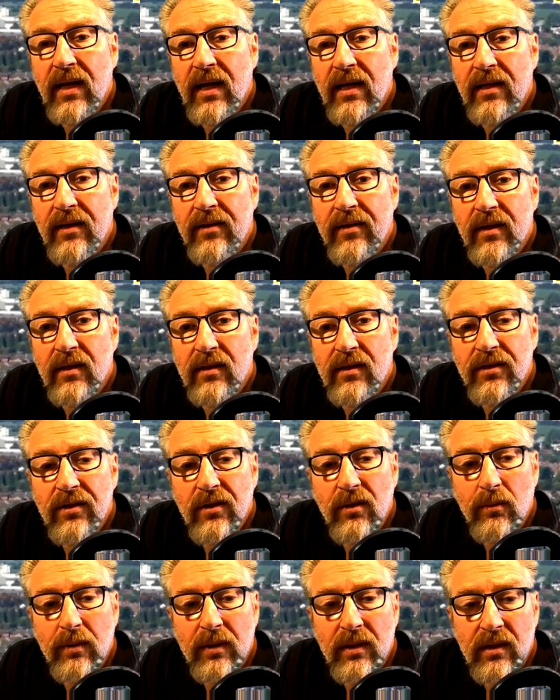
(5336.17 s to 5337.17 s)
anything to
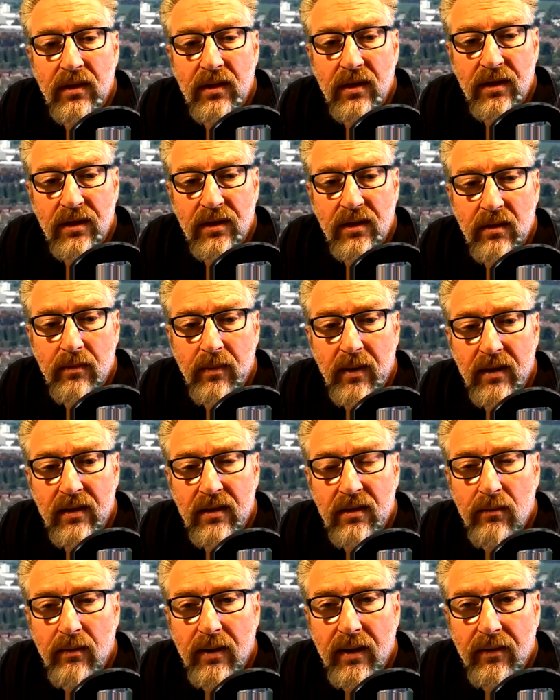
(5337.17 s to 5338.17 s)
do with decisions
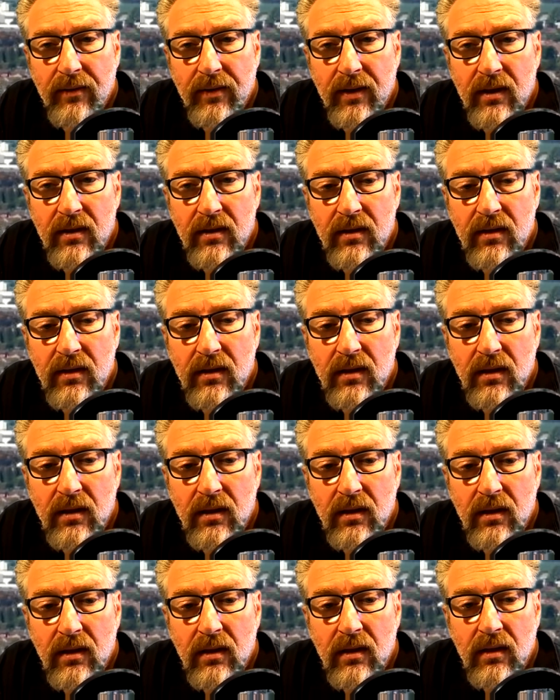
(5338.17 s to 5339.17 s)
based around this.
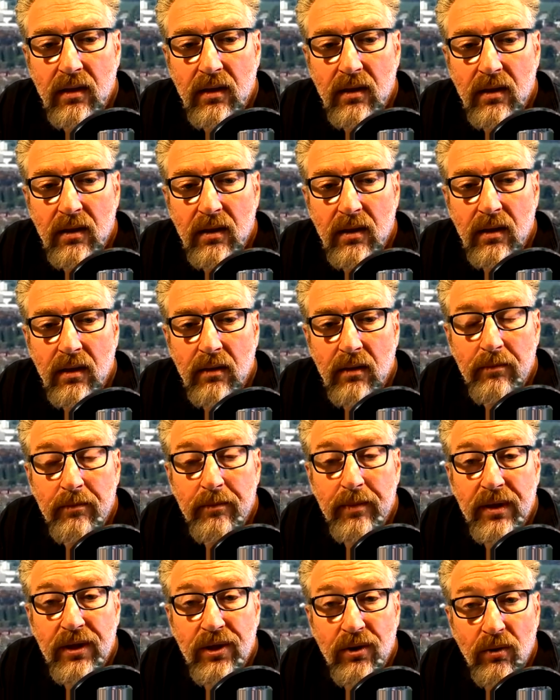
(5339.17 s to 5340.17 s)
But